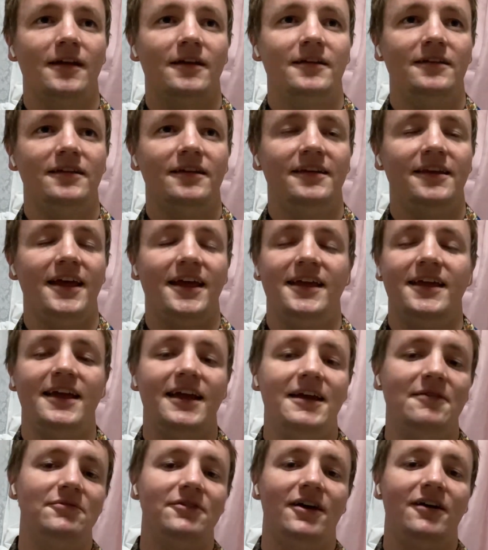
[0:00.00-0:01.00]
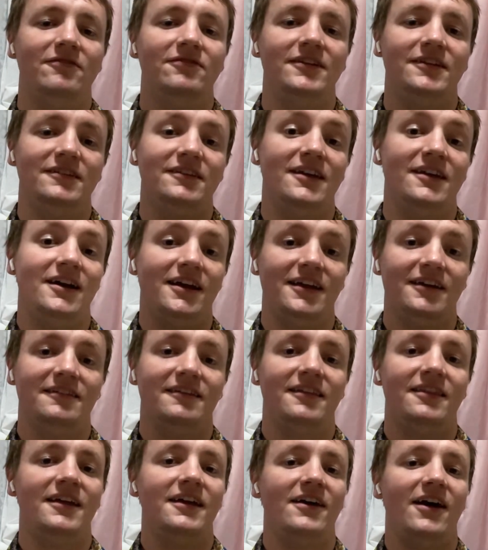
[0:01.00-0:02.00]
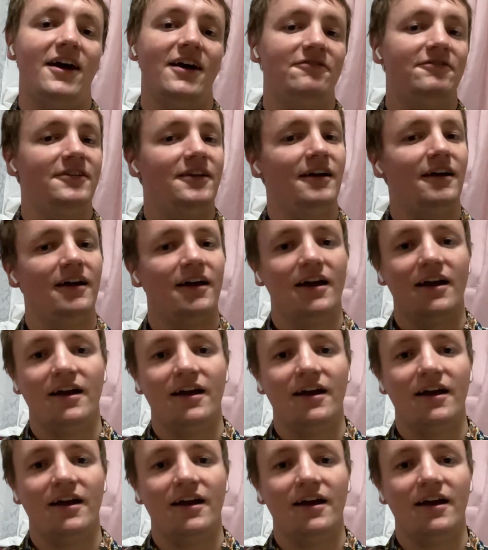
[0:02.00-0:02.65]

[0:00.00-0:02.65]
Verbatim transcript: to take games off these Nuggets, and they have to